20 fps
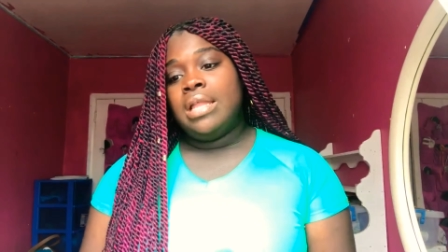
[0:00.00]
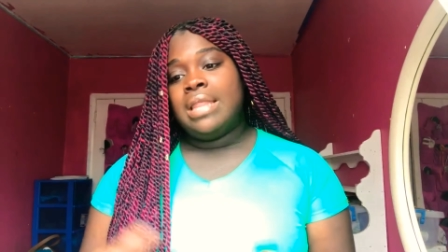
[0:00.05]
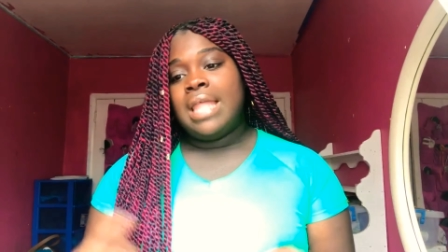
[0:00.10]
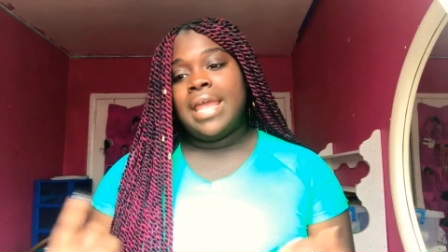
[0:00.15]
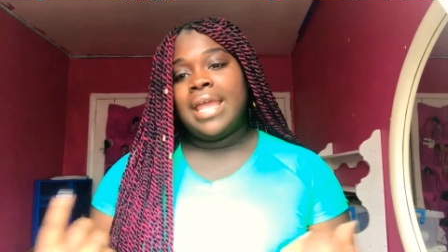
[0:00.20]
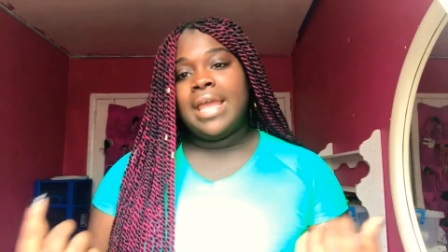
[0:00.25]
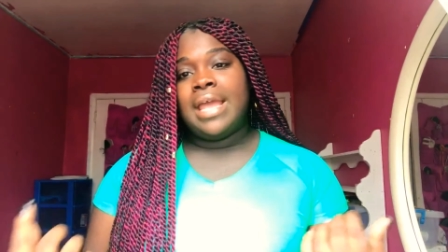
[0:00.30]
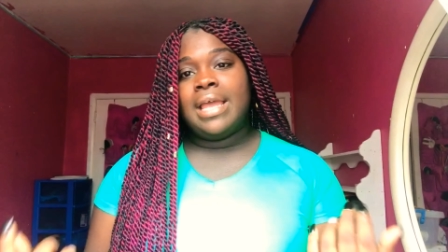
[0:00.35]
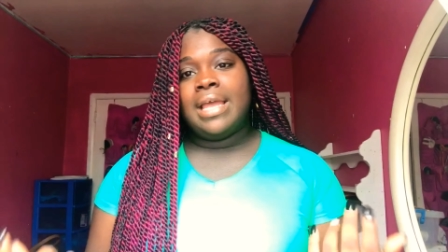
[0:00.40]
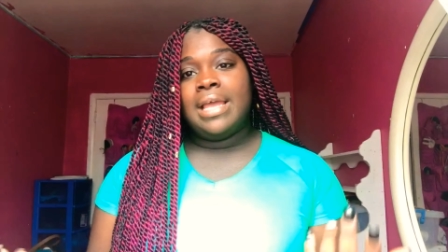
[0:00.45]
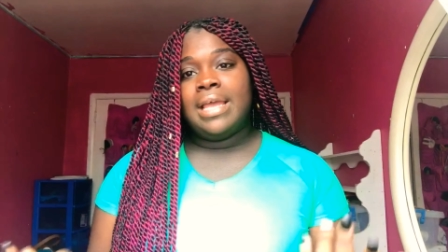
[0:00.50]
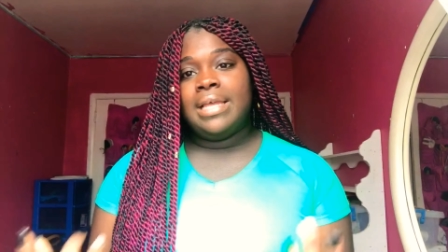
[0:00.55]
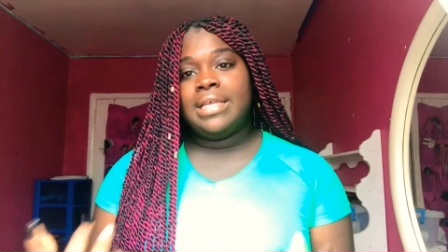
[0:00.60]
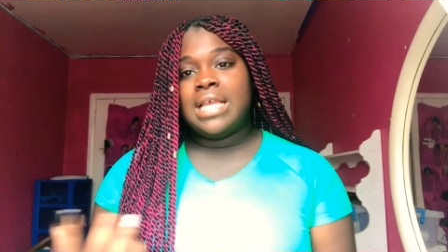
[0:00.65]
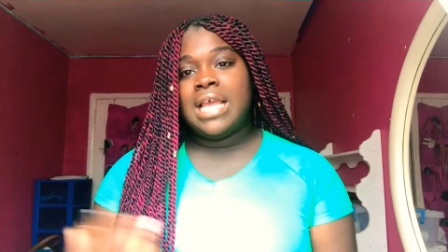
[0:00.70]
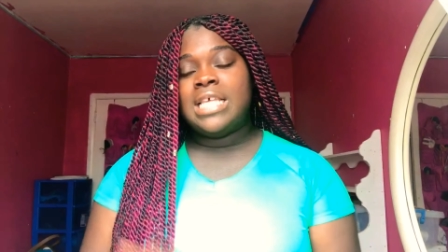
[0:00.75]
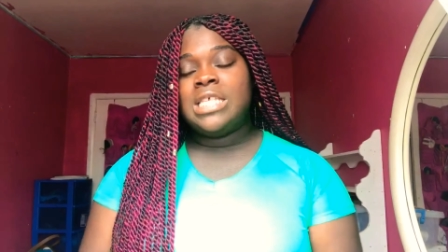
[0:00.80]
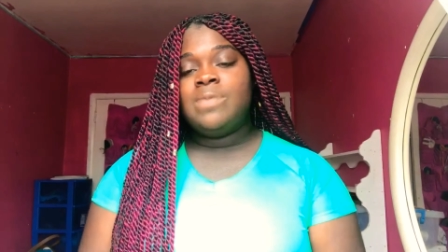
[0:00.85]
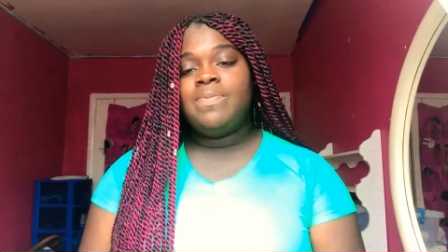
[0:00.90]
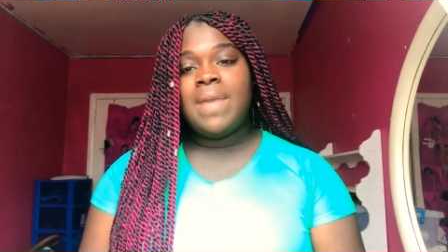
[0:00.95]
like
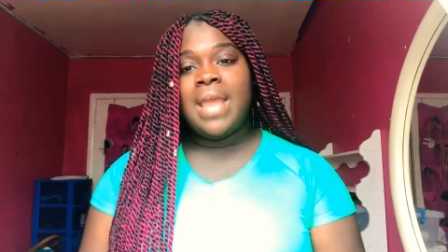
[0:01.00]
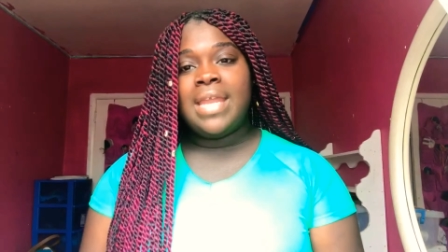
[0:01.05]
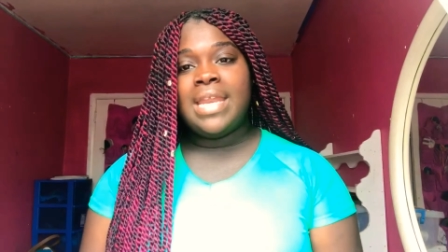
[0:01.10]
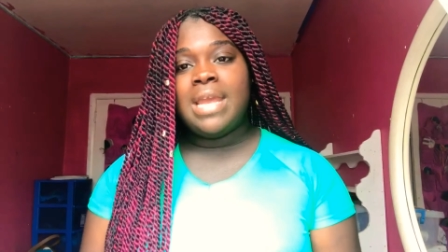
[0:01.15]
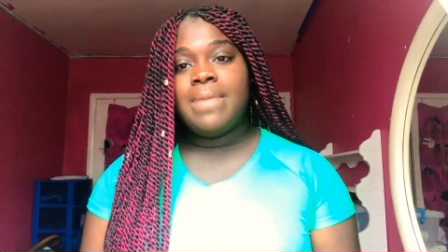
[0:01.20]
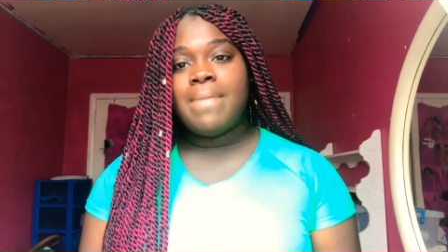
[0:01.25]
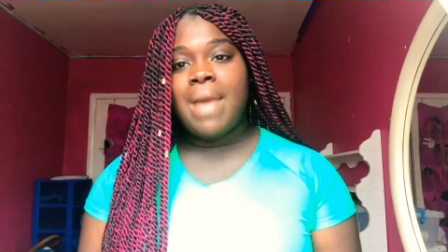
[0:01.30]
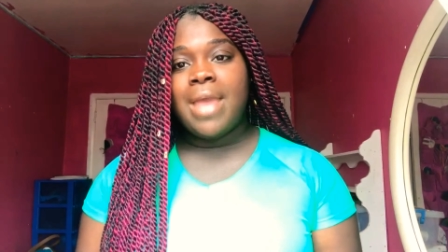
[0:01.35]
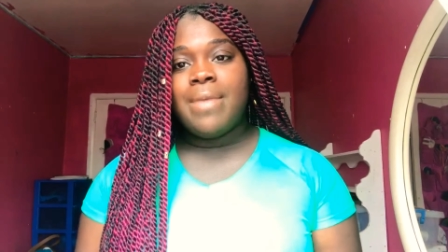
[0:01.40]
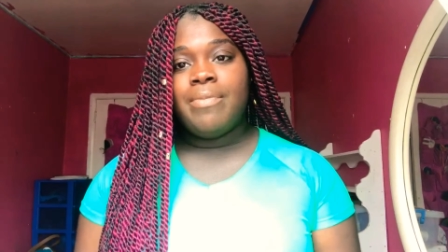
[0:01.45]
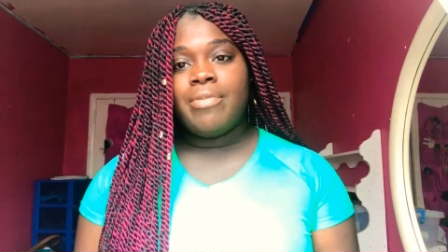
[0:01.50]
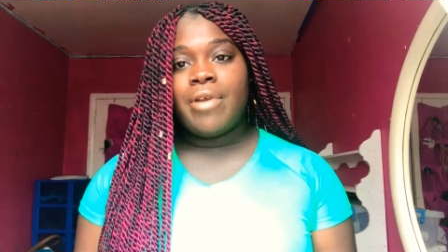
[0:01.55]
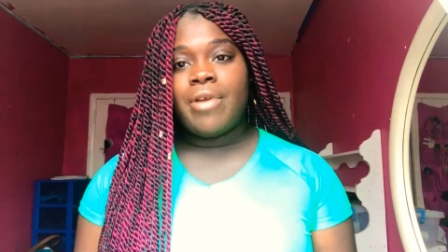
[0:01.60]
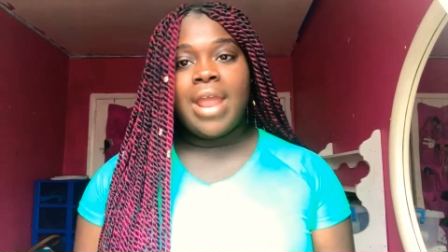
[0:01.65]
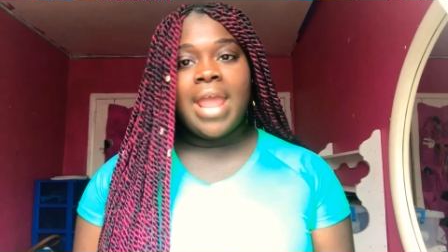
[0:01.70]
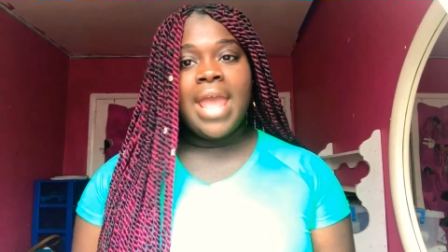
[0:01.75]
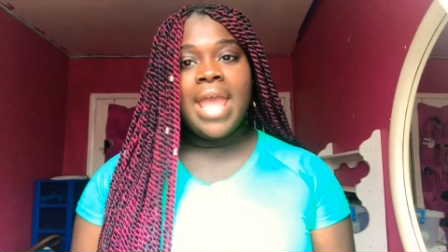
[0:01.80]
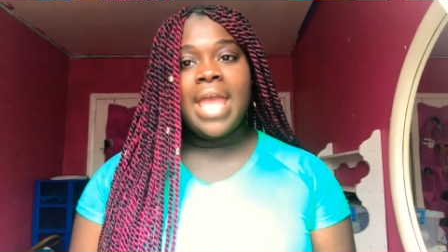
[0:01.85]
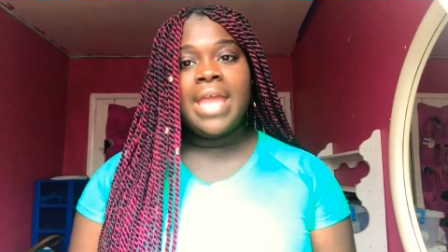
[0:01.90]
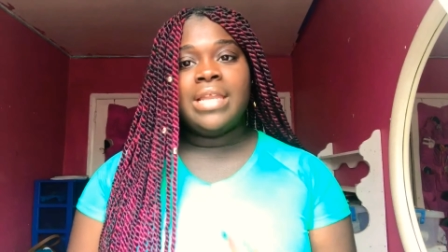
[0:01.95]
expanding my
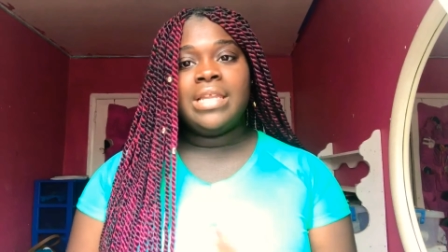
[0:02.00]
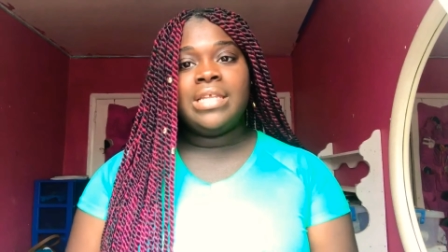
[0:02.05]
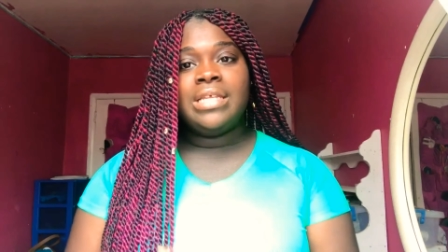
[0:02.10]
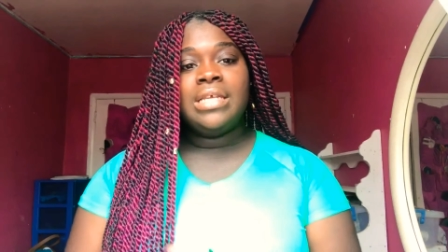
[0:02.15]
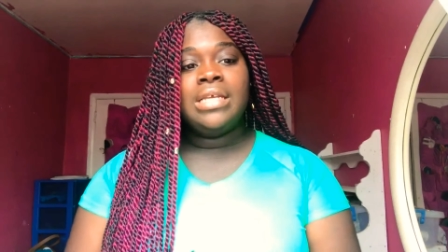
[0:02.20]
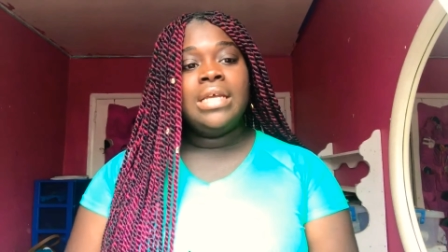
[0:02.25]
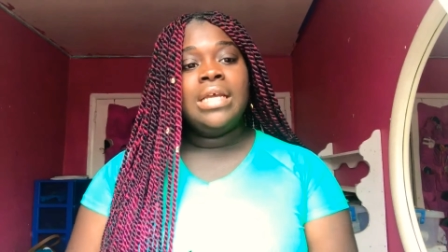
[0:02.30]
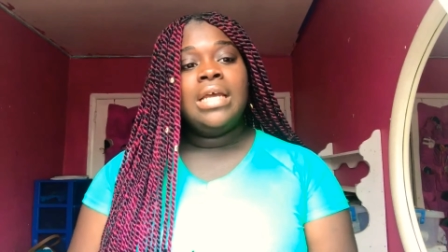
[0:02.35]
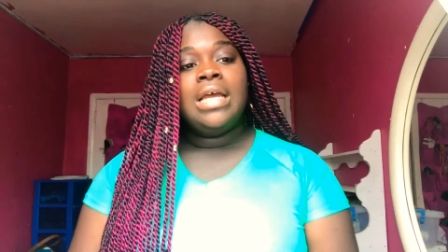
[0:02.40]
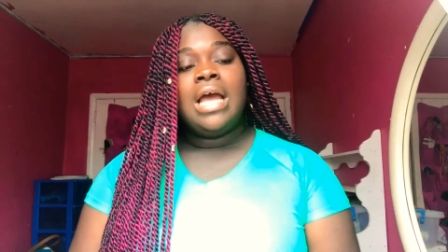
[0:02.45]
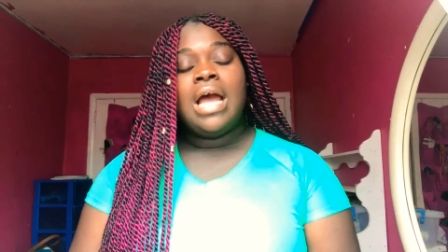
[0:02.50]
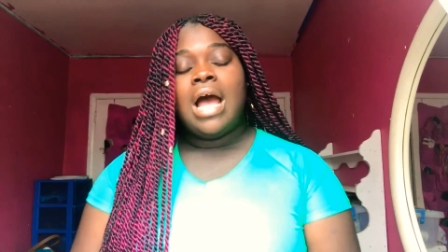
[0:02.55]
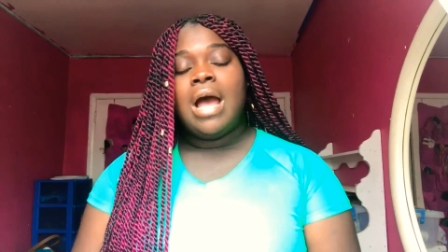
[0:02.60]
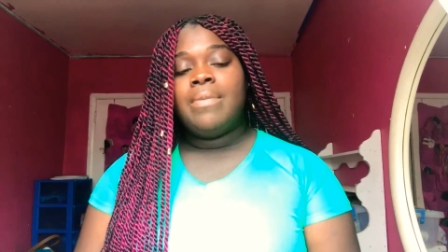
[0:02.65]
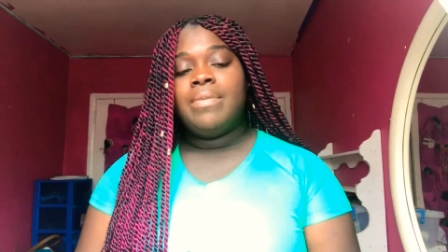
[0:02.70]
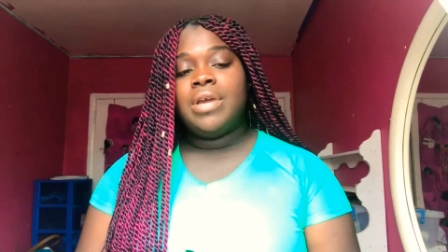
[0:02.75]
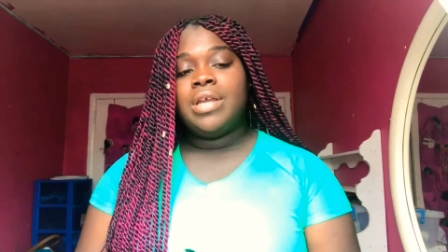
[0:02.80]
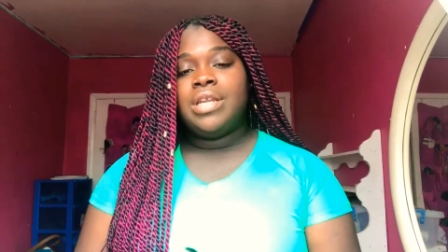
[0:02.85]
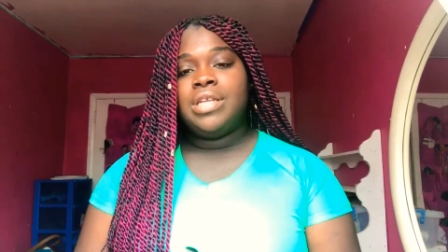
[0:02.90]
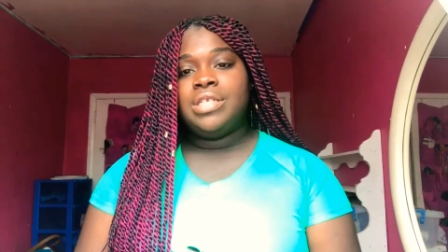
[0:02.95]
brand.
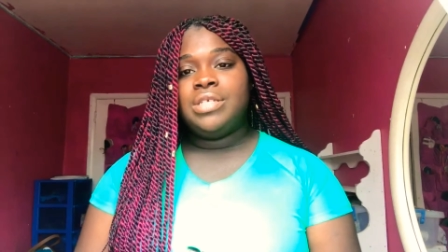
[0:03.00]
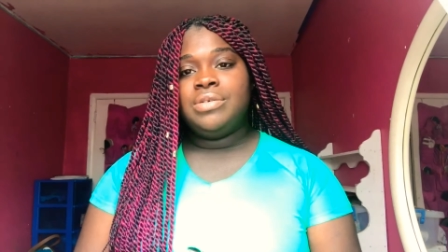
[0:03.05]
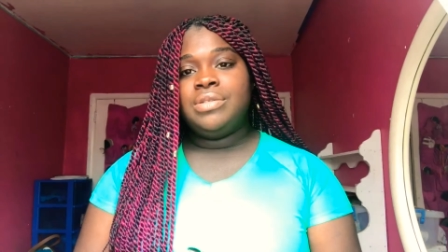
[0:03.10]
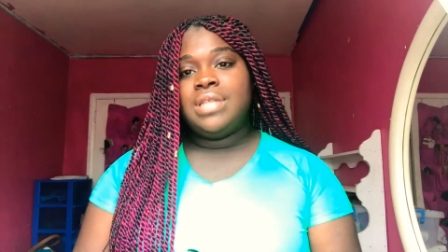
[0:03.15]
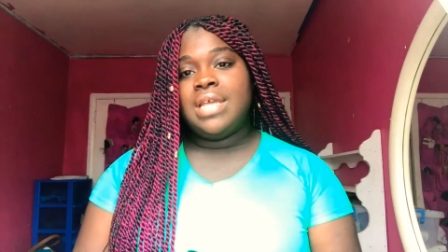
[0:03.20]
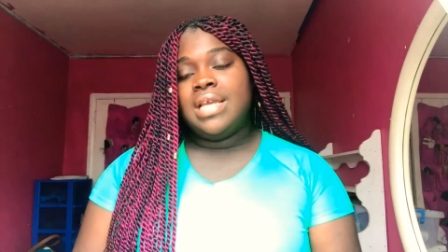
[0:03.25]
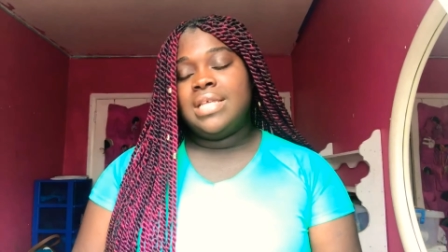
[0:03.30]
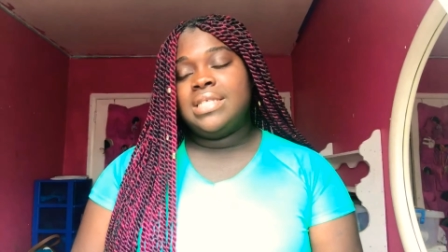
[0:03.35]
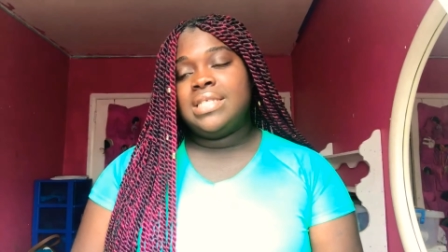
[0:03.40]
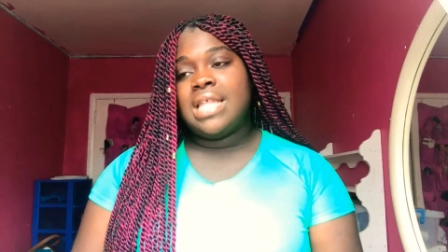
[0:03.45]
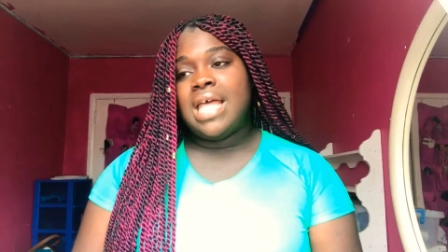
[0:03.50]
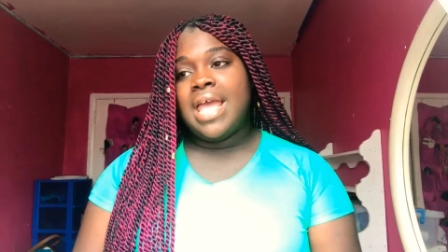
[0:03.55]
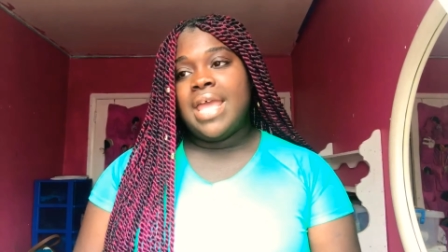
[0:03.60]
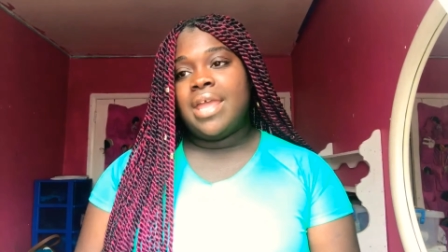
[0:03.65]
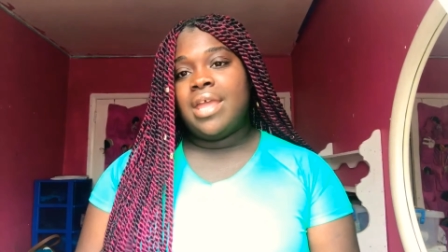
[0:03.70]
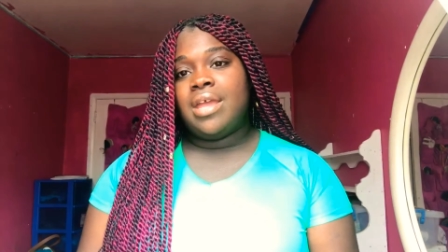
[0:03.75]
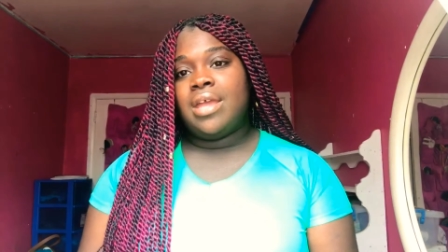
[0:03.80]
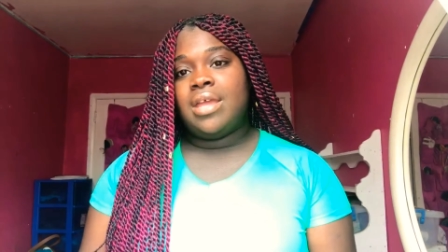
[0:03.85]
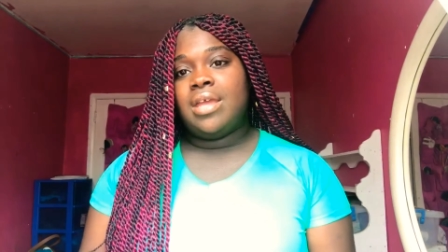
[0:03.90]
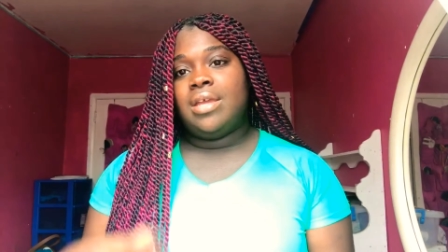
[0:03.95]
I'm going to do things
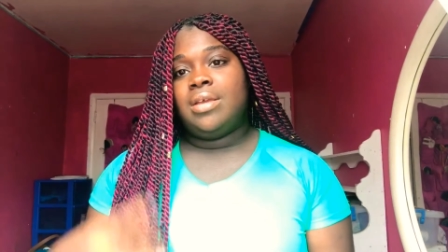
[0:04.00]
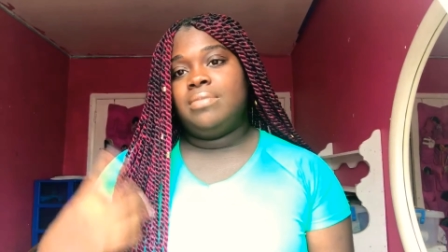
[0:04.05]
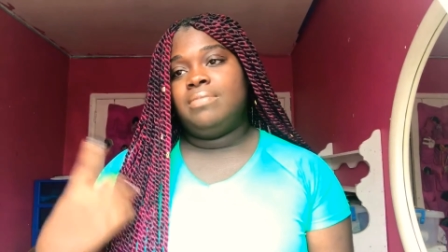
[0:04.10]
like